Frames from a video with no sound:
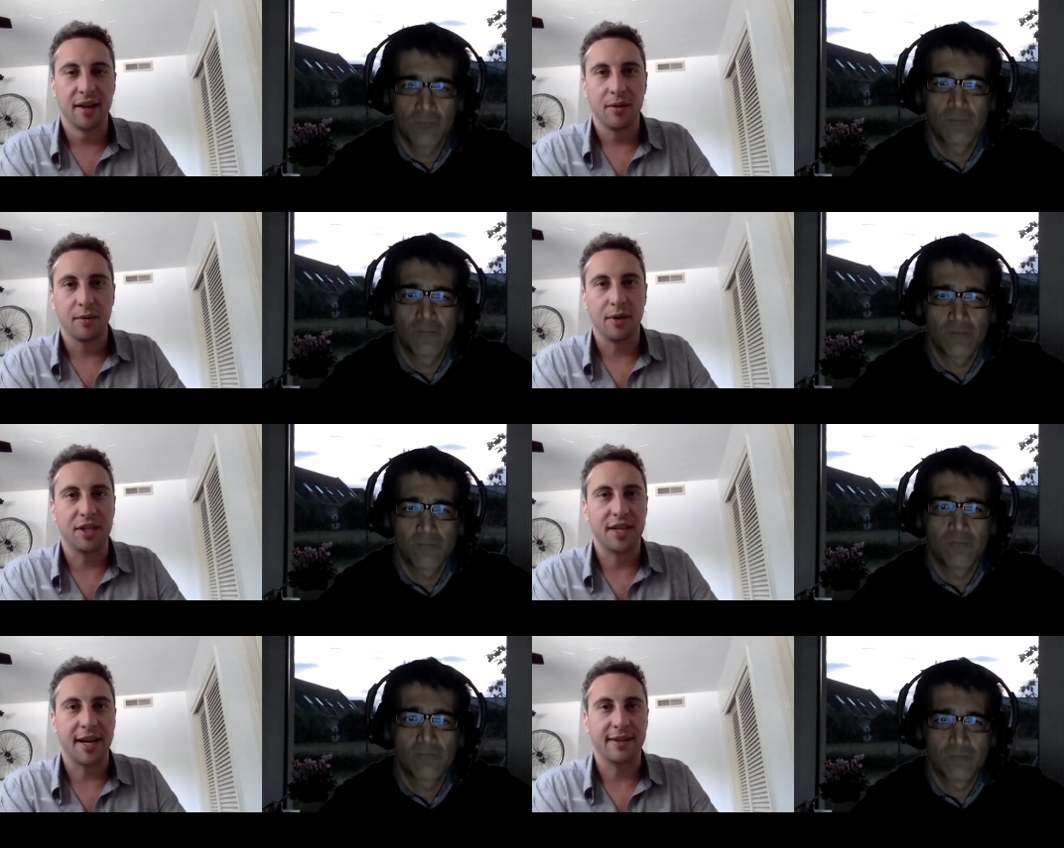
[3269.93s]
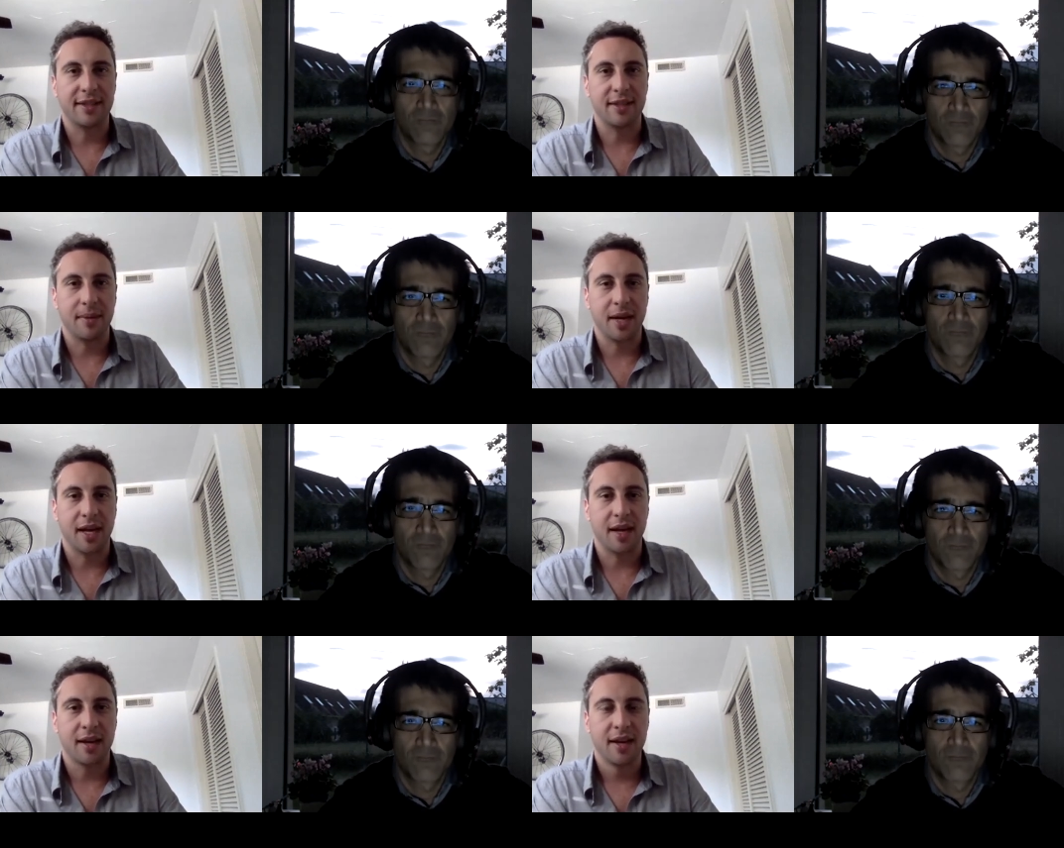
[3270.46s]
Speaker 1: reach out to
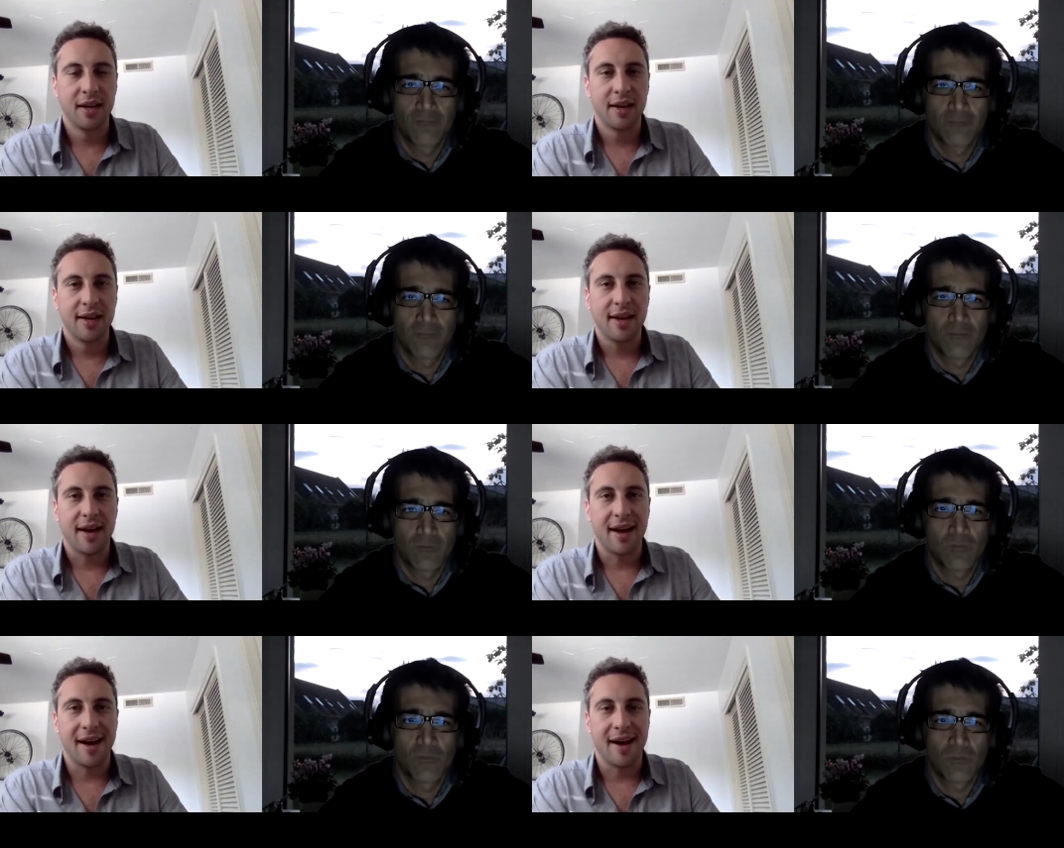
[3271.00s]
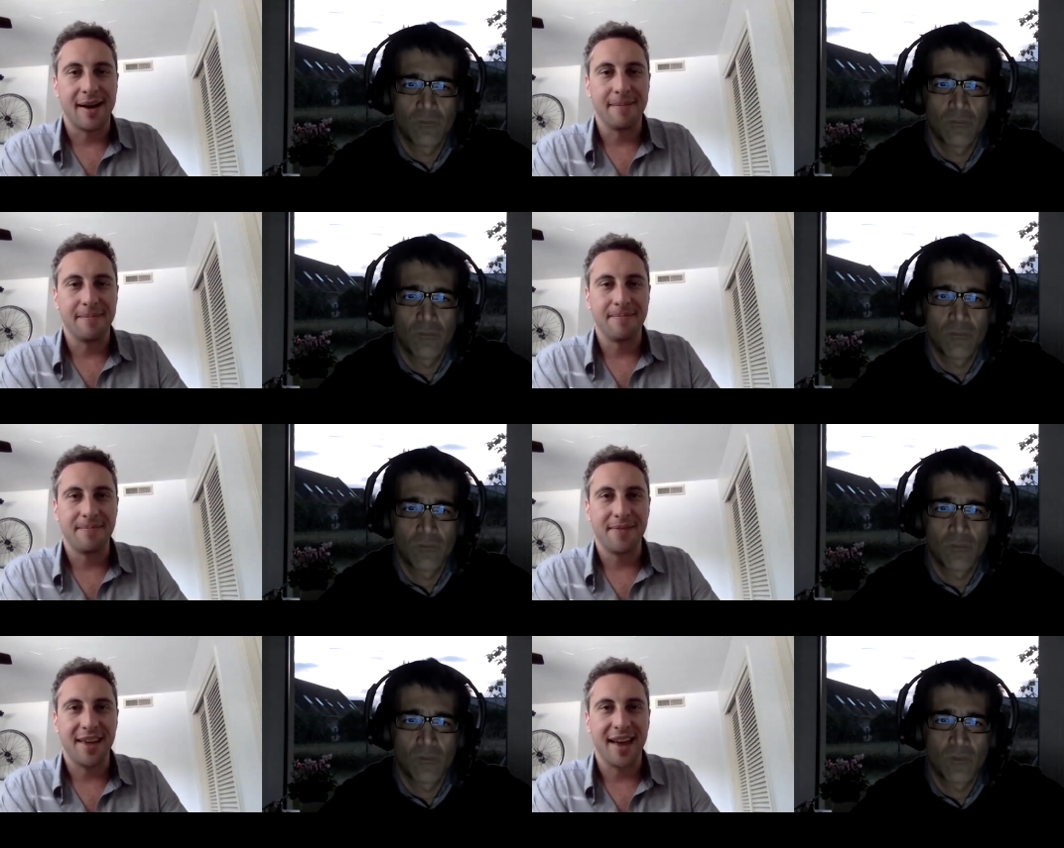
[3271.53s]
me.
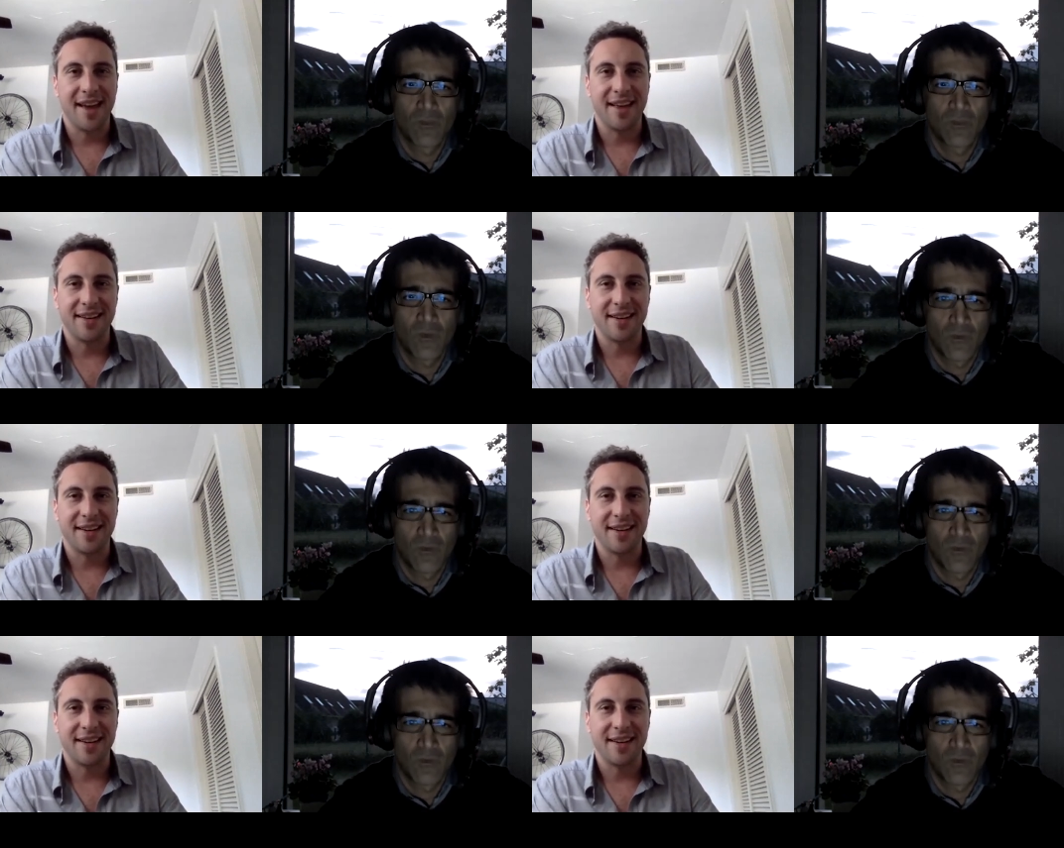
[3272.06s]
Um, and